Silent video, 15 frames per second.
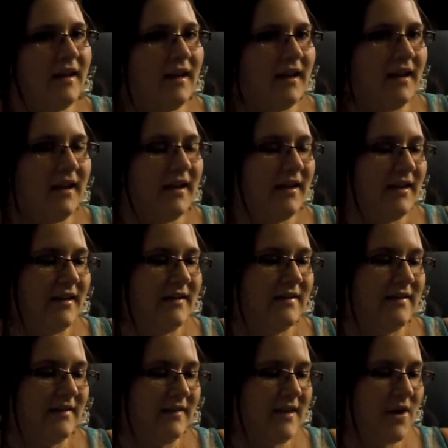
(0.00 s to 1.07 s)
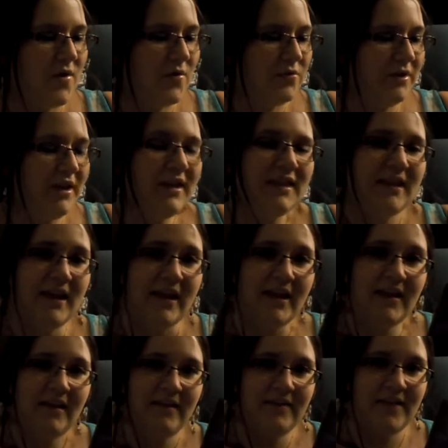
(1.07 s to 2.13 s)
and the only
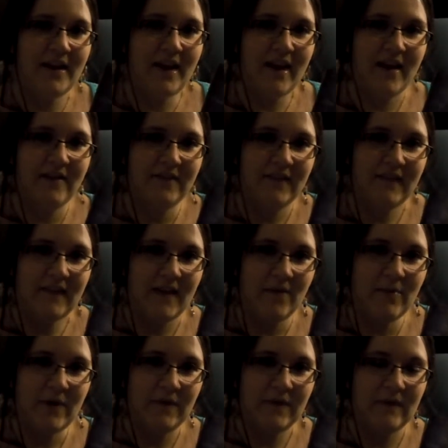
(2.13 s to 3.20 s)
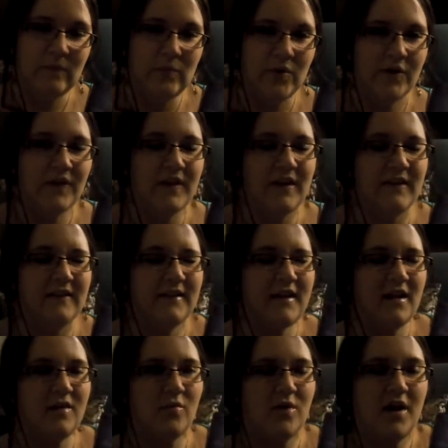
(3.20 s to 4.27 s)
thing that I have to say about this book that is
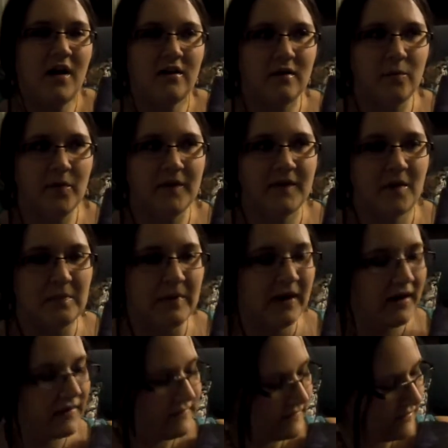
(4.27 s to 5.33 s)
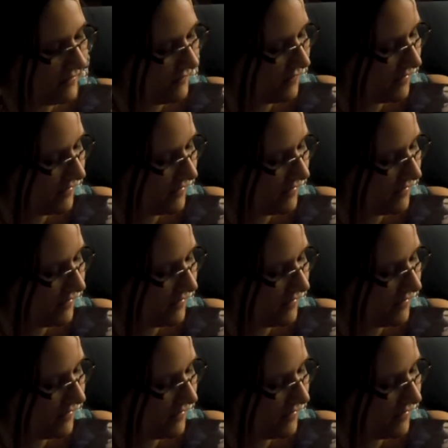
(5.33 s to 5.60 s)
not 100% positive